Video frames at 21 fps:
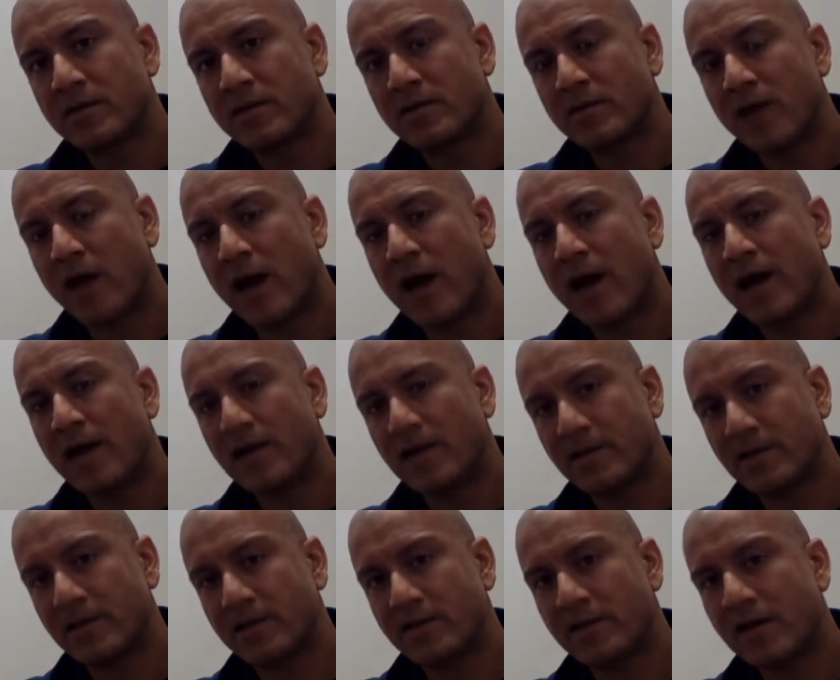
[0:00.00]
tie
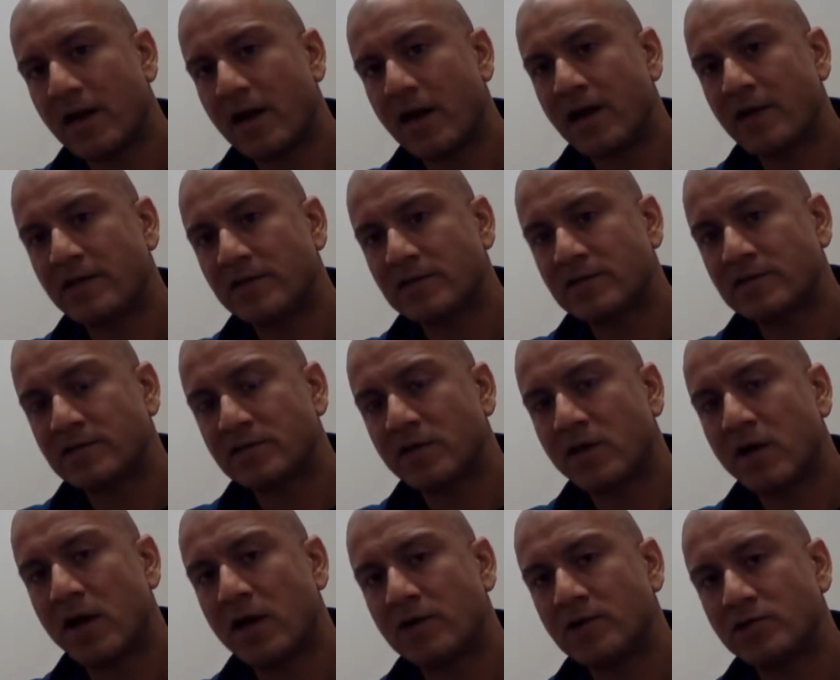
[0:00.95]
this
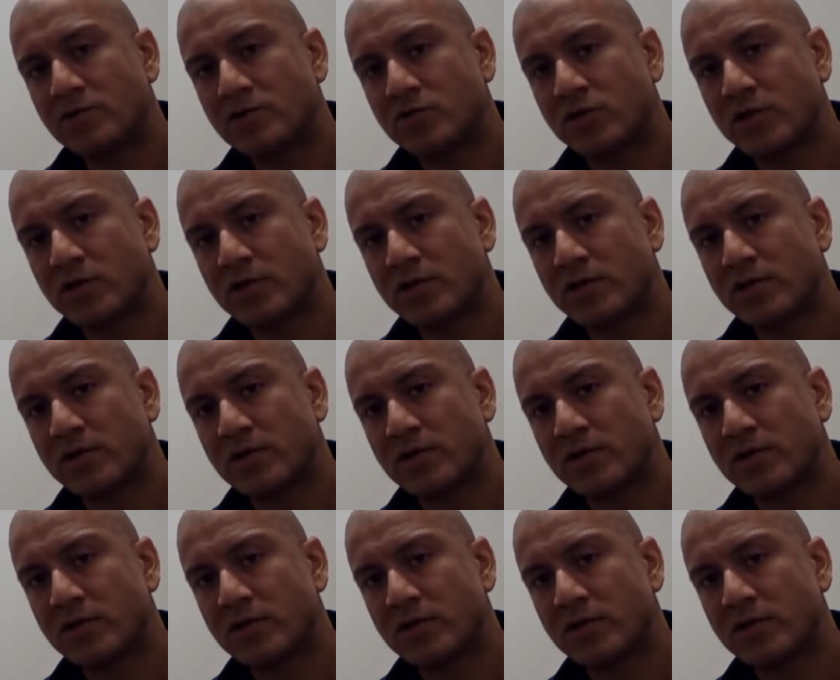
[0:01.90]
construct,